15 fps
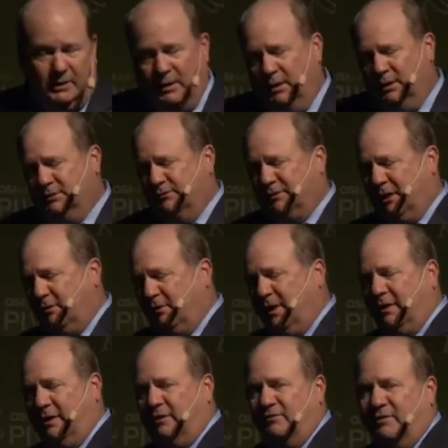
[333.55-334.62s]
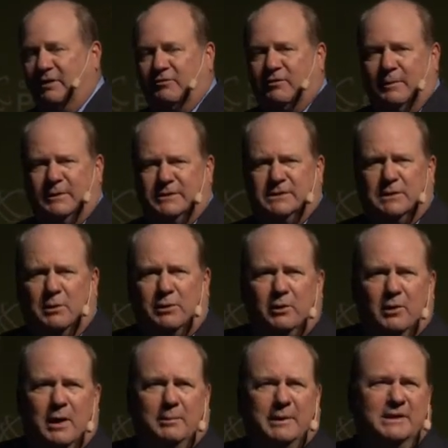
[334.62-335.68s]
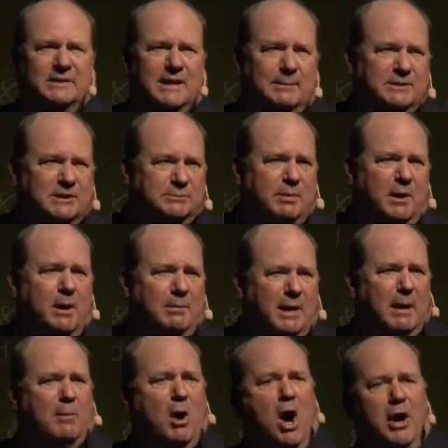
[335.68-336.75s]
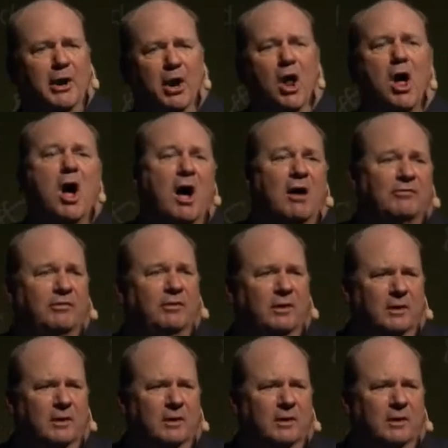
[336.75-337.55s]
So if I create an event frame that says, I want to know how many times this pump came on and off,